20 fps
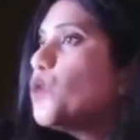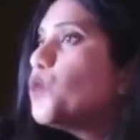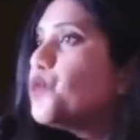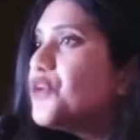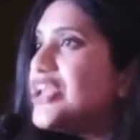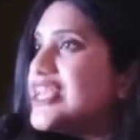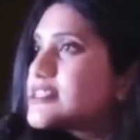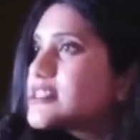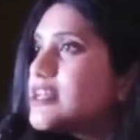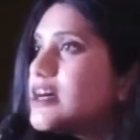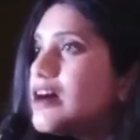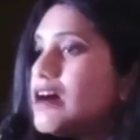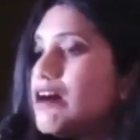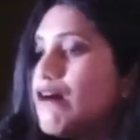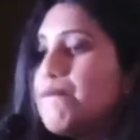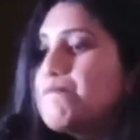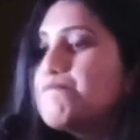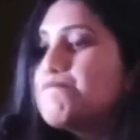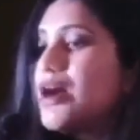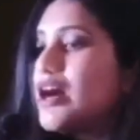Visa,
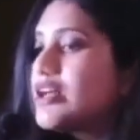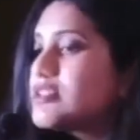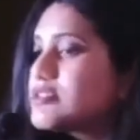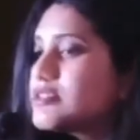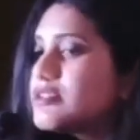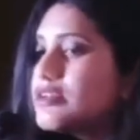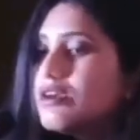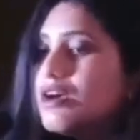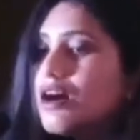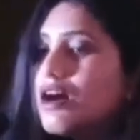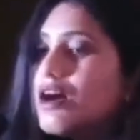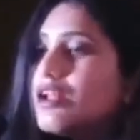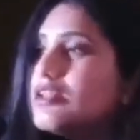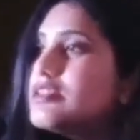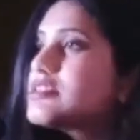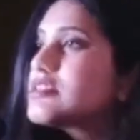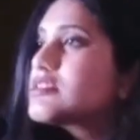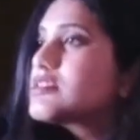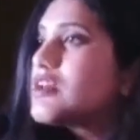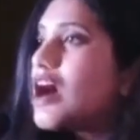MasterCard,
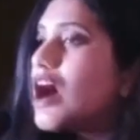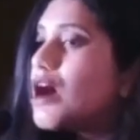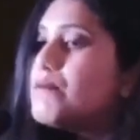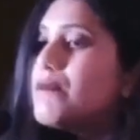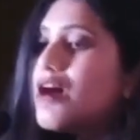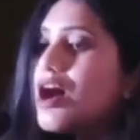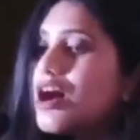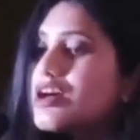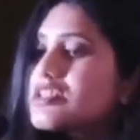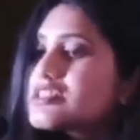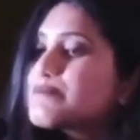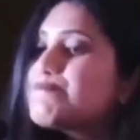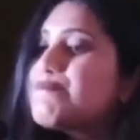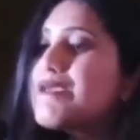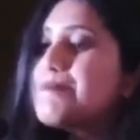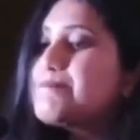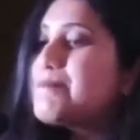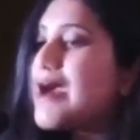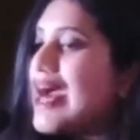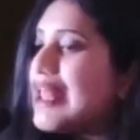Starbucks,
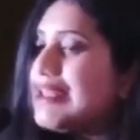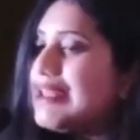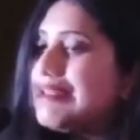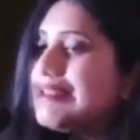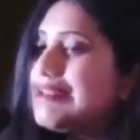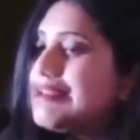PayPal.